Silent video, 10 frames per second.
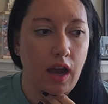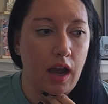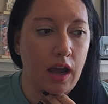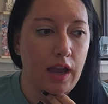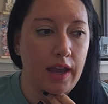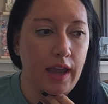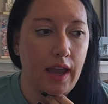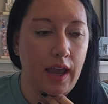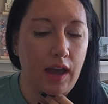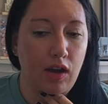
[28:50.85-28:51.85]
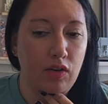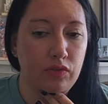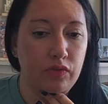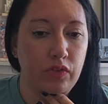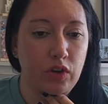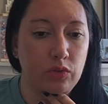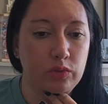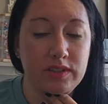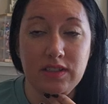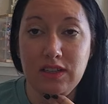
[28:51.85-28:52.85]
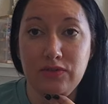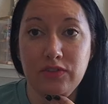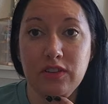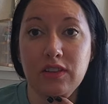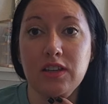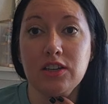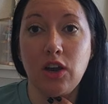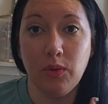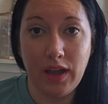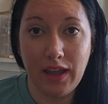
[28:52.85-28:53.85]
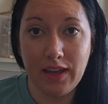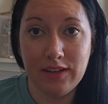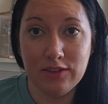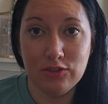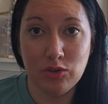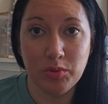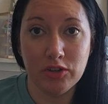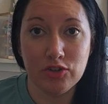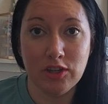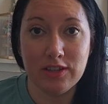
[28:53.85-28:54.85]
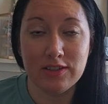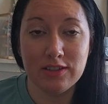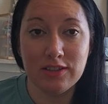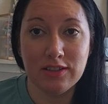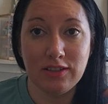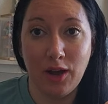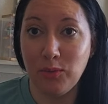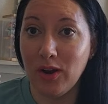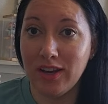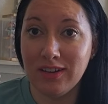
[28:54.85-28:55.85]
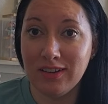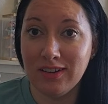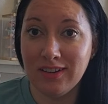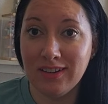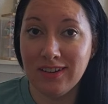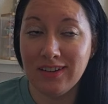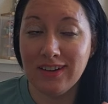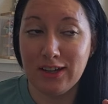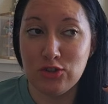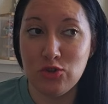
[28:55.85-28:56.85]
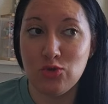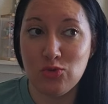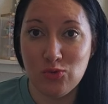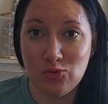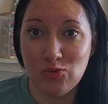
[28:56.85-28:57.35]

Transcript: I have received the go ahead to purchase not one, not two,